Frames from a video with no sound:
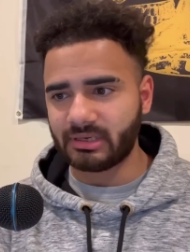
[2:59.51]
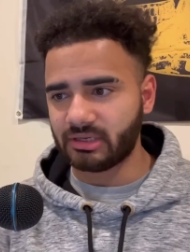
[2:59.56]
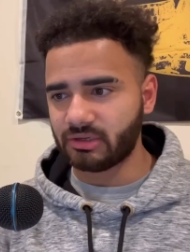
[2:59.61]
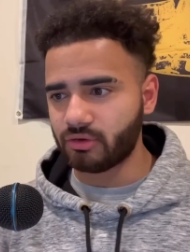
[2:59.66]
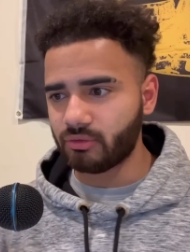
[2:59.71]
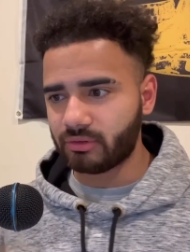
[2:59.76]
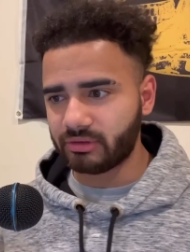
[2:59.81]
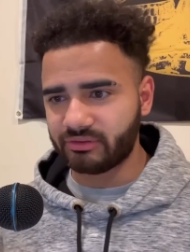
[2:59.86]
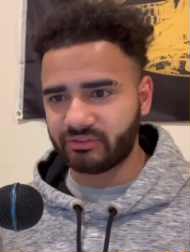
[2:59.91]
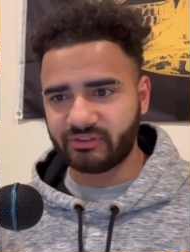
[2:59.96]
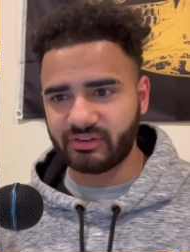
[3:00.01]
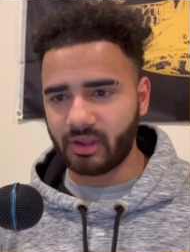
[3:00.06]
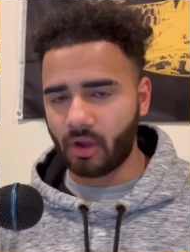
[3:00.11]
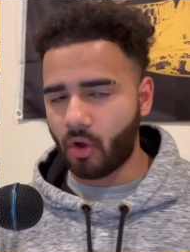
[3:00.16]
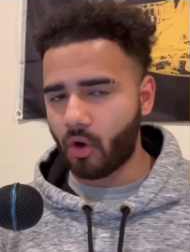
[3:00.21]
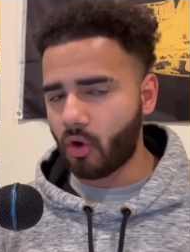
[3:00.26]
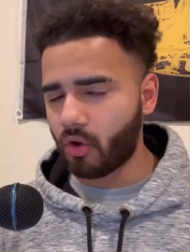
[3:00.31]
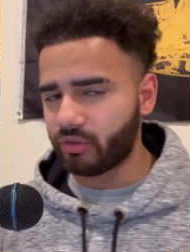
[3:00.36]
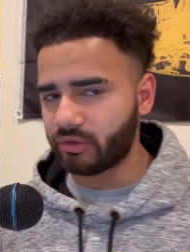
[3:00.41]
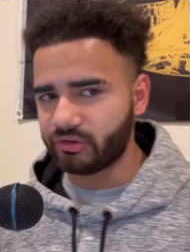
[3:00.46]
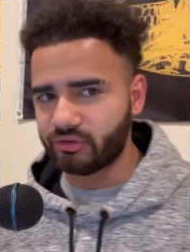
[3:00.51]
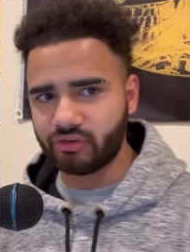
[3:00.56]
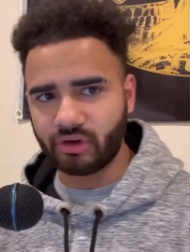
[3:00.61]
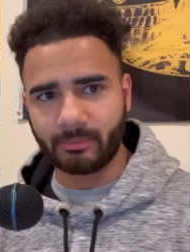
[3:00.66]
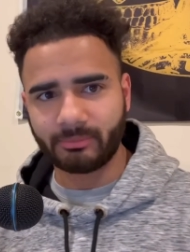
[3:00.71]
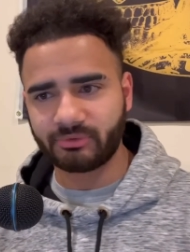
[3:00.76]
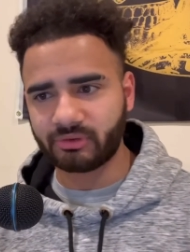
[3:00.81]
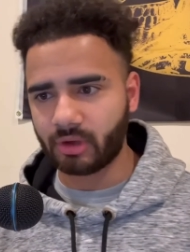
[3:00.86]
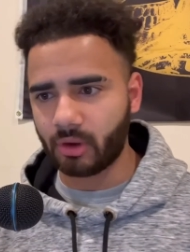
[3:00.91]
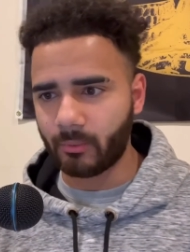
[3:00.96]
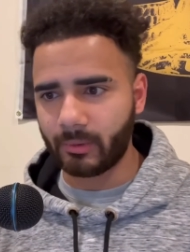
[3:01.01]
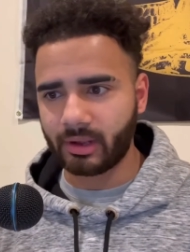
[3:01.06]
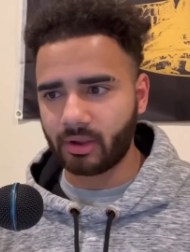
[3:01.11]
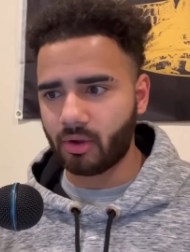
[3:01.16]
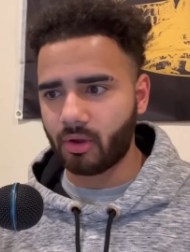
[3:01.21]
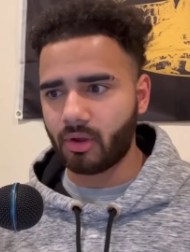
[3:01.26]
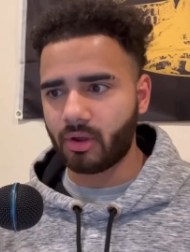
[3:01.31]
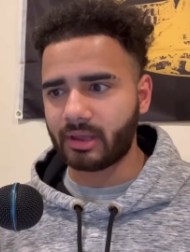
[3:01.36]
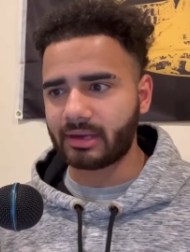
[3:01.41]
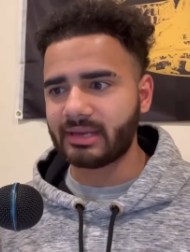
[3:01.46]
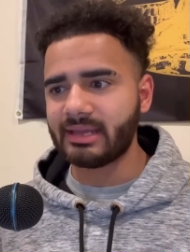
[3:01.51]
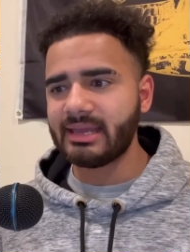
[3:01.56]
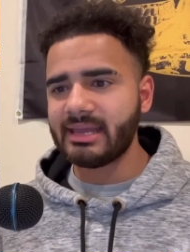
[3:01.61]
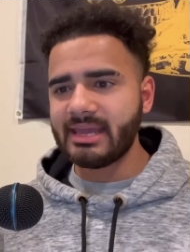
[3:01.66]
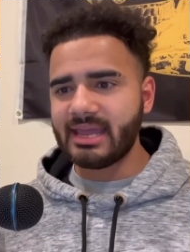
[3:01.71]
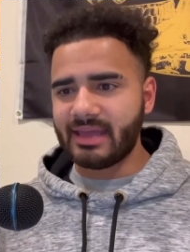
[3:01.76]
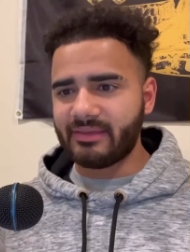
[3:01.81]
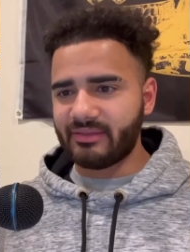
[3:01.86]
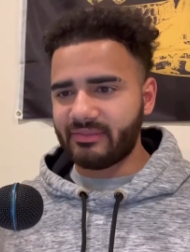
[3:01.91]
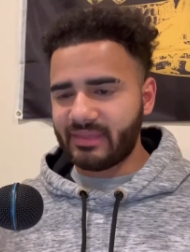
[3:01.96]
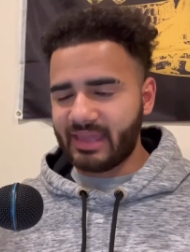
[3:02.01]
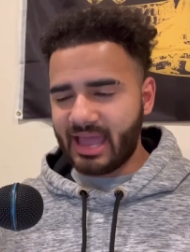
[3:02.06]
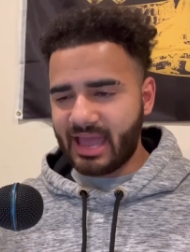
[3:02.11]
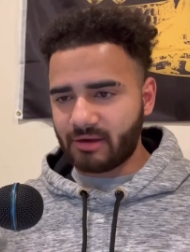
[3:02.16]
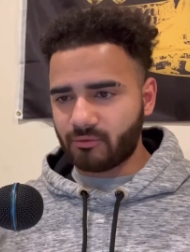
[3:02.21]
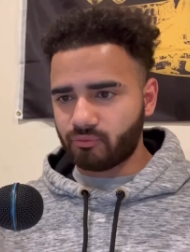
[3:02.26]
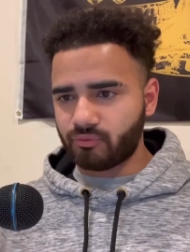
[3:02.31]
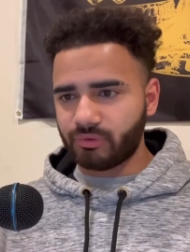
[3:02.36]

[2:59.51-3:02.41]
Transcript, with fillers: and you could see all the jumps going on, and then they had